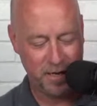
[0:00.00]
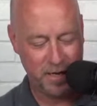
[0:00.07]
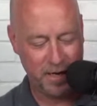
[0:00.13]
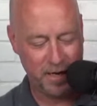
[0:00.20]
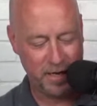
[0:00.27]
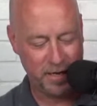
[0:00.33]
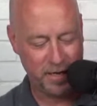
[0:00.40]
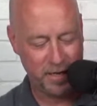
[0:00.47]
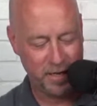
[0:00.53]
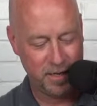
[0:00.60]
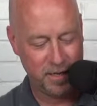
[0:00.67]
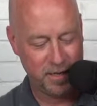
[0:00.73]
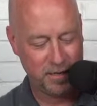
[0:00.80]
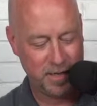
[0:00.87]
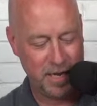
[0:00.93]
in
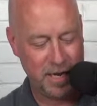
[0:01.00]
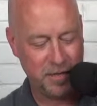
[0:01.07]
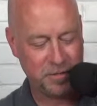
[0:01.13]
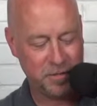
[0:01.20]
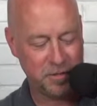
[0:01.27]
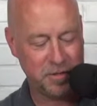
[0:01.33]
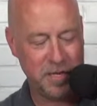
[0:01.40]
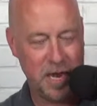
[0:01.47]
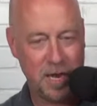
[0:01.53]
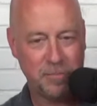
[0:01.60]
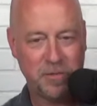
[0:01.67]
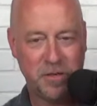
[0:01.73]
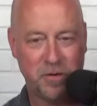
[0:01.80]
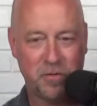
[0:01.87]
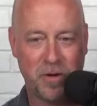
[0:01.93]
the Eastern time
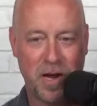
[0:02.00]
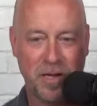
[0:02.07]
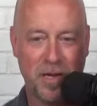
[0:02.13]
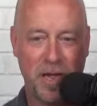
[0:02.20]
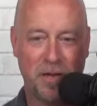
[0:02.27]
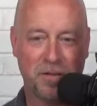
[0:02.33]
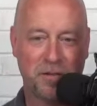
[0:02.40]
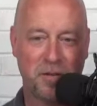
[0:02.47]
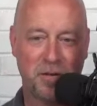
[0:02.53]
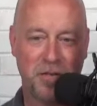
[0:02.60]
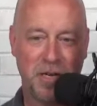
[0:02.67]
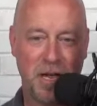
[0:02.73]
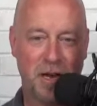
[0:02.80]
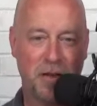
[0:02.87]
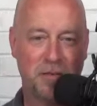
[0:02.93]
zone right now. So a
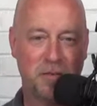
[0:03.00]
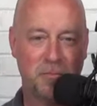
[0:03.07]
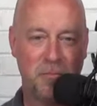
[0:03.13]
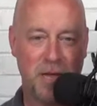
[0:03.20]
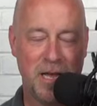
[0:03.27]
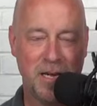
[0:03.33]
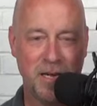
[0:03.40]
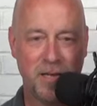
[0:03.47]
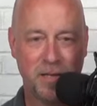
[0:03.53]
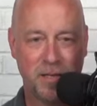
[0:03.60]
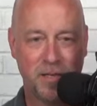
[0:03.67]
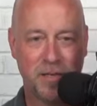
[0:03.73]
shout out to Ben.